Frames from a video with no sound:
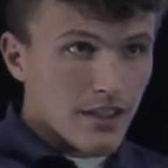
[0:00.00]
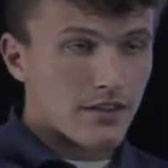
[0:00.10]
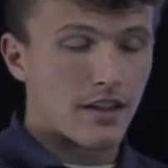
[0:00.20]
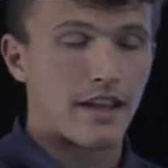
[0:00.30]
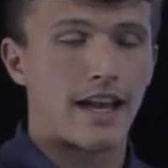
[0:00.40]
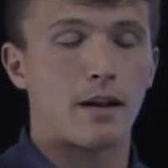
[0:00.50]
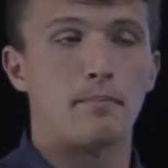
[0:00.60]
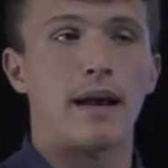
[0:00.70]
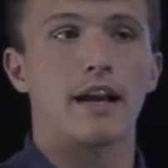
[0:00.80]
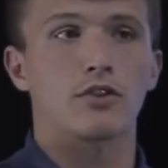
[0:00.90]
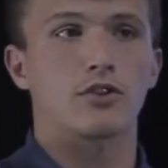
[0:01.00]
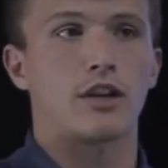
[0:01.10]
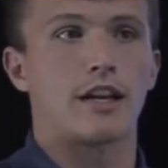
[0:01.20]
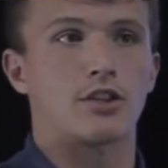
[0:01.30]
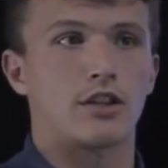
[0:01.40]
and then they had a battle
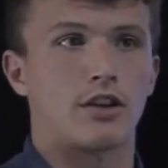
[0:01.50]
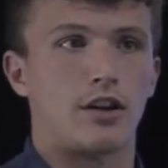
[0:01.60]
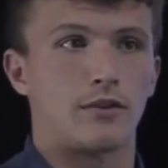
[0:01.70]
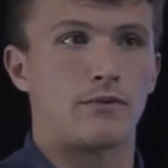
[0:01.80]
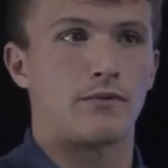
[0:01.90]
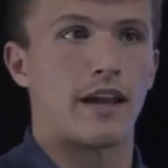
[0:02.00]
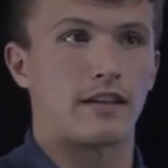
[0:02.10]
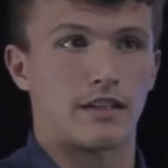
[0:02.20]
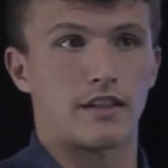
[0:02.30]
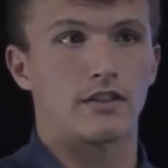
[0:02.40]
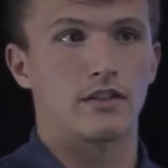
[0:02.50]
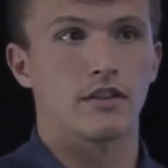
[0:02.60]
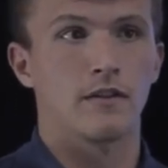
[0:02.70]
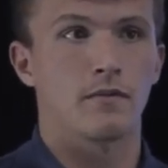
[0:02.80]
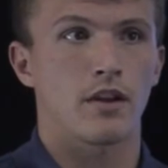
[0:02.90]
strategy called a
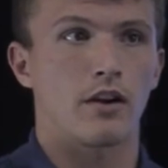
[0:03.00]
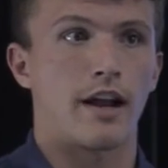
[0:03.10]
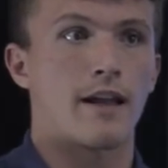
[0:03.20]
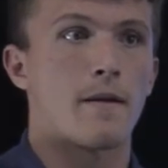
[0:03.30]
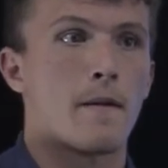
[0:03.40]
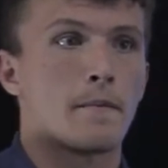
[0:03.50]
phalanx. All right.